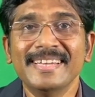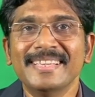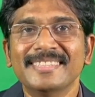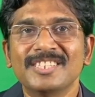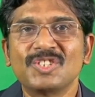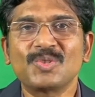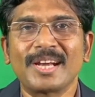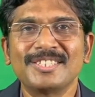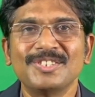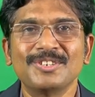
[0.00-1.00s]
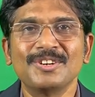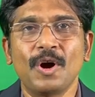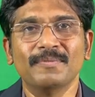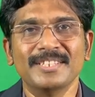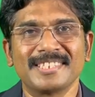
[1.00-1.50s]
in the structure
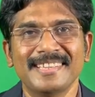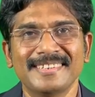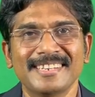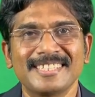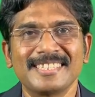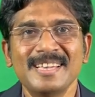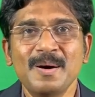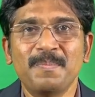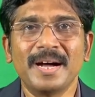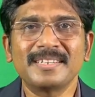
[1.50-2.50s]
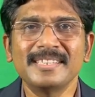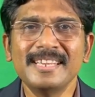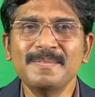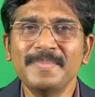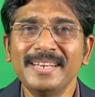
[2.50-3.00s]
of the sentence. But
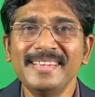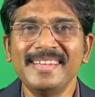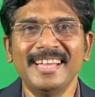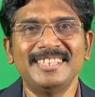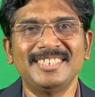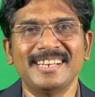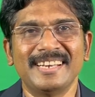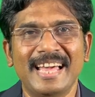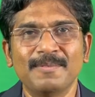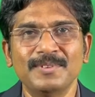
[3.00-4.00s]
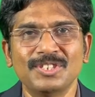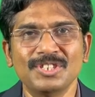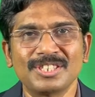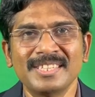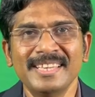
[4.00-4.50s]
in many Asian
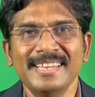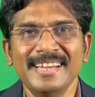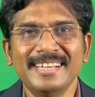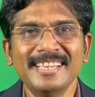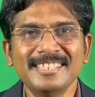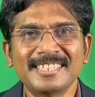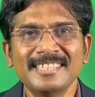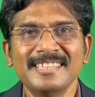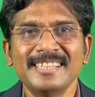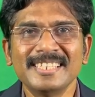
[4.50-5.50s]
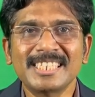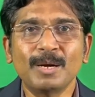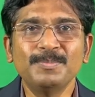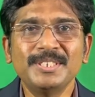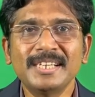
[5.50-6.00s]
languages, it is
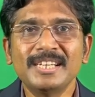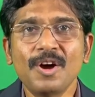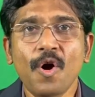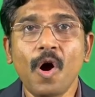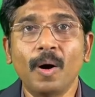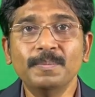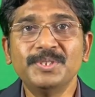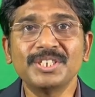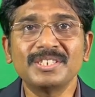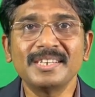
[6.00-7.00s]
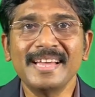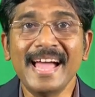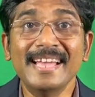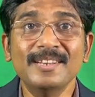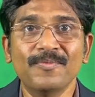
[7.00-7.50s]
subject, object,
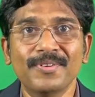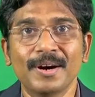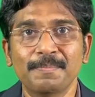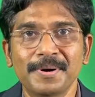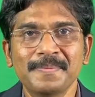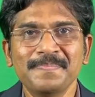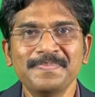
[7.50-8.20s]
and verb.